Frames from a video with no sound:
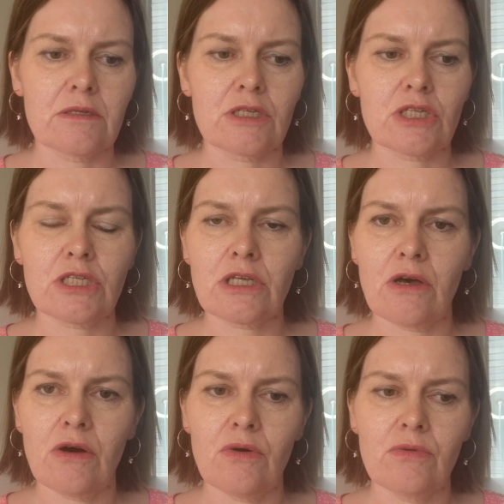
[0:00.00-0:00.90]

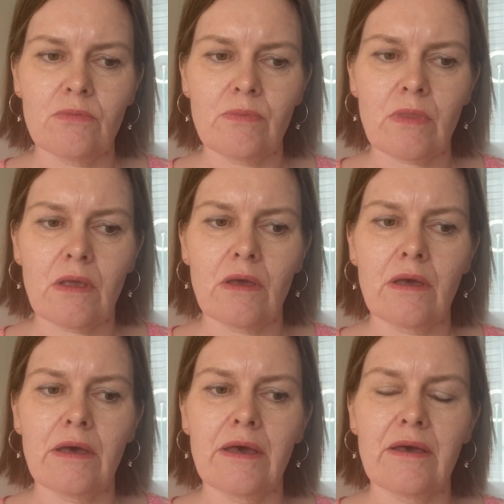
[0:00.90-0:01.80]
So
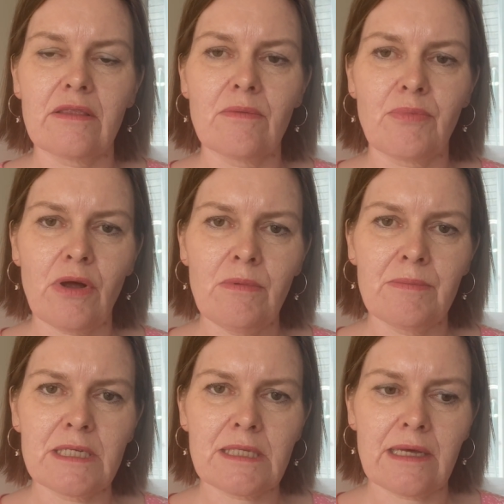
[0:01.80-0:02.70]
the problem
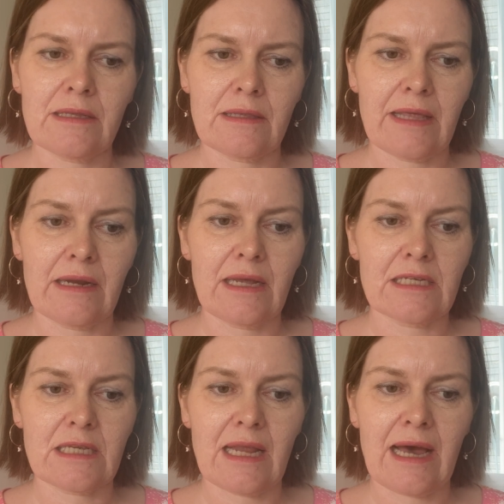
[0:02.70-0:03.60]
is that then as an